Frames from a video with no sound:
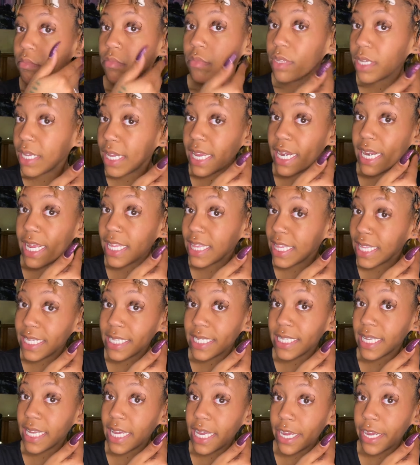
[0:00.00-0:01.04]
getting
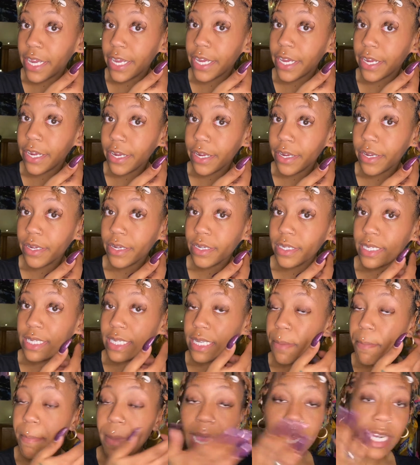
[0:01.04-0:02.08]
this ear to
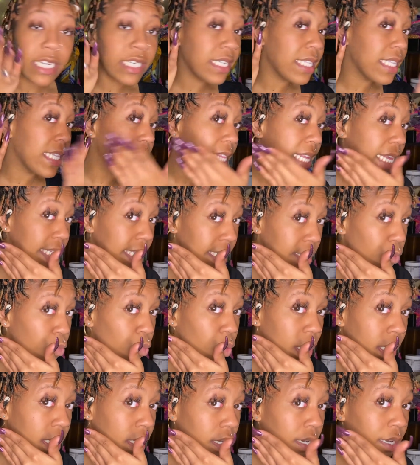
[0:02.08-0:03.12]
match this
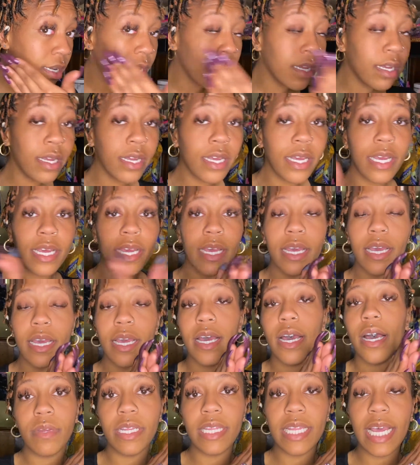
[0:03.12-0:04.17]
one.
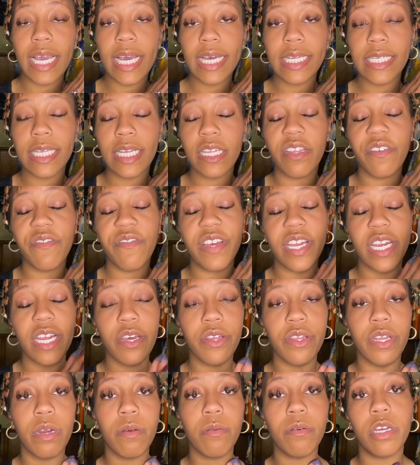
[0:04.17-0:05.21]
And like I said, the video
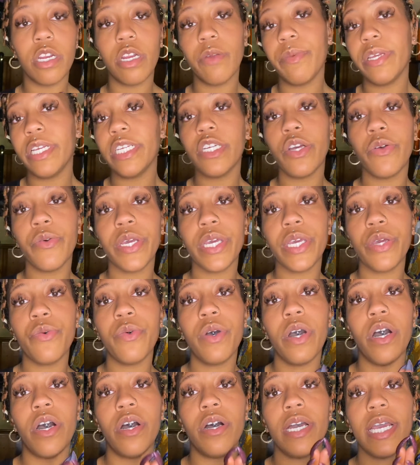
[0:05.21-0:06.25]
that I'm gonna be showing you
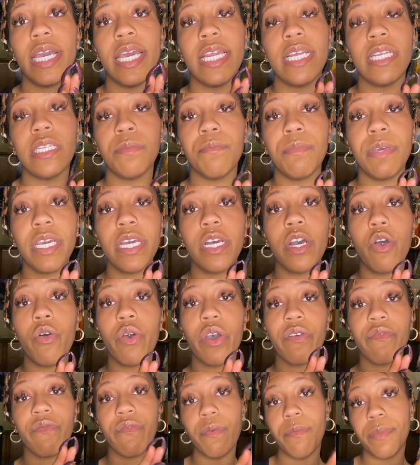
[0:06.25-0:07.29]
all, it is me
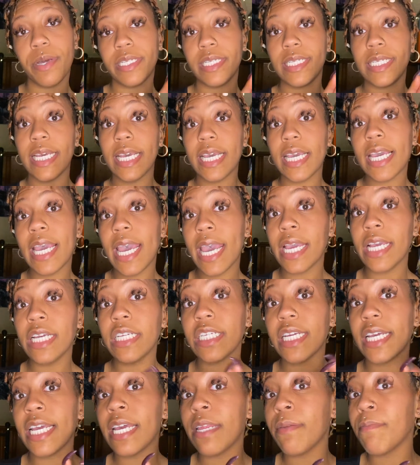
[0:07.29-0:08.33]
going from a 10 gauge
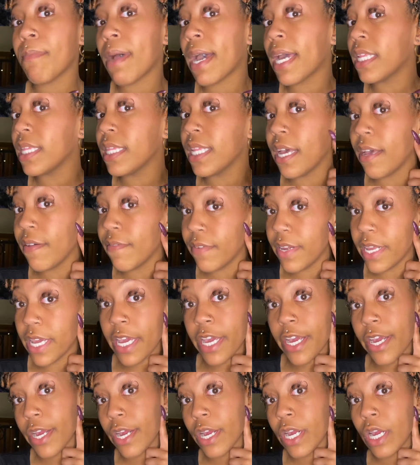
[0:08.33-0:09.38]
in my left ear